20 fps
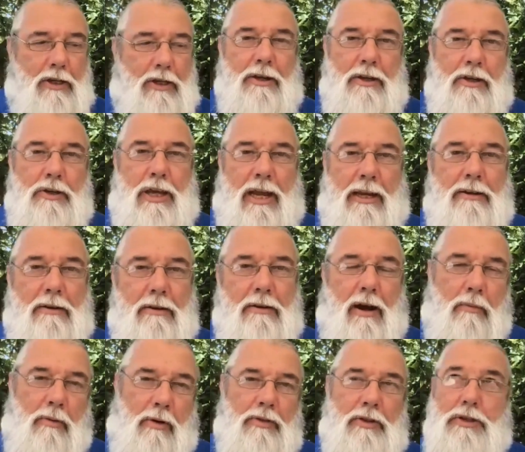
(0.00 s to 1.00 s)
like you said.
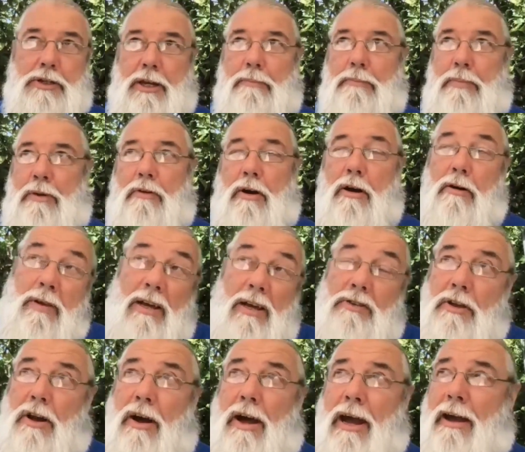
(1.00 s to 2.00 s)
I want the skipping rope.
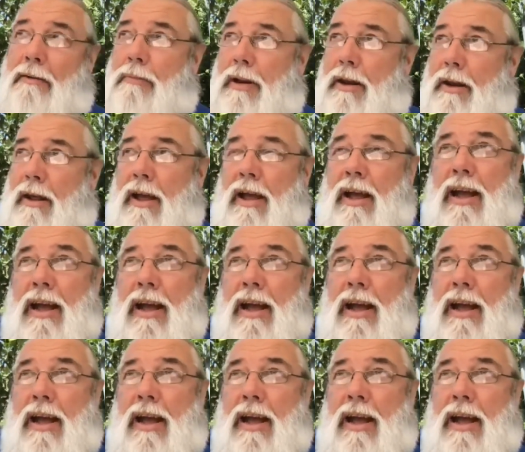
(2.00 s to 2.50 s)
That's not happening.